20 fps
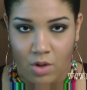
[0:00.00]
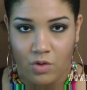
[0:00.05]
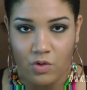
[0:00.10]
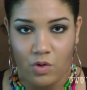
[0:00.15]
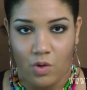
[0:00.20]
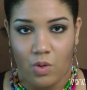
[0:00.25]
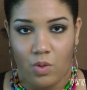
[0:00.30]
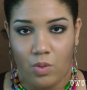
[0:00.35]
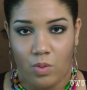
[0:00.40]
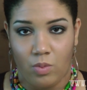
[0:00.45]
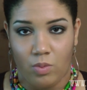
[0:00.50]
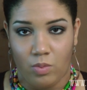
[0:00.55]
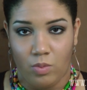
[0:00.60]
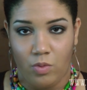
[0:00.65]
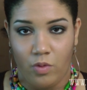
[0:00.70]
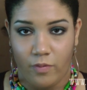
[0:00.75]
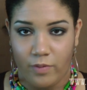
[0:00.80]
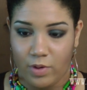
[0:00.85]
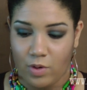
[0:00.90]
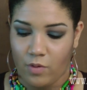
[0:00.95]
So
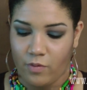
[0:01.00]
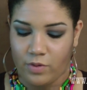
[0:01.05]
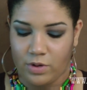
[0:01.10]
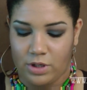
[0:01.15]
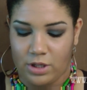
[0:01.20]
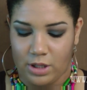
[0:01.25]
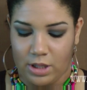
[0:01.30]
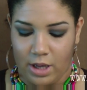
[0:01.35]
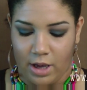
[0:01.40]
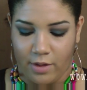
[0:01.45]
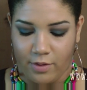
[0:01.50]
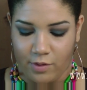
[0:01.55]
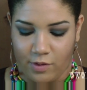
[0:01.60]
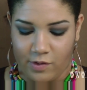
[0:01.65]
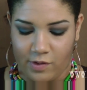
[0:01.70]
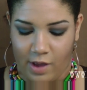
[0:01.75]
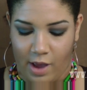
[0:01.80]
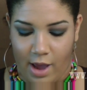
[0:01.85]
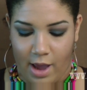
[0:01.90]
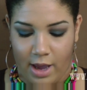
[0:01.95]
moving over to the other
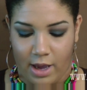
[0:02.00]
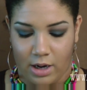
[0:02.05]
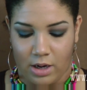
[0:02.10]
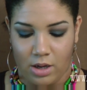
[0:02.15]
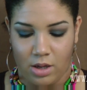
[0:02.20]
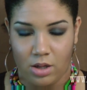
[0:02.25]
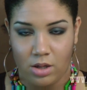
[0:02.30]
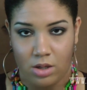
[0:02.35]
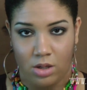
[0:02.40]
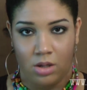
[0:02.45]
side,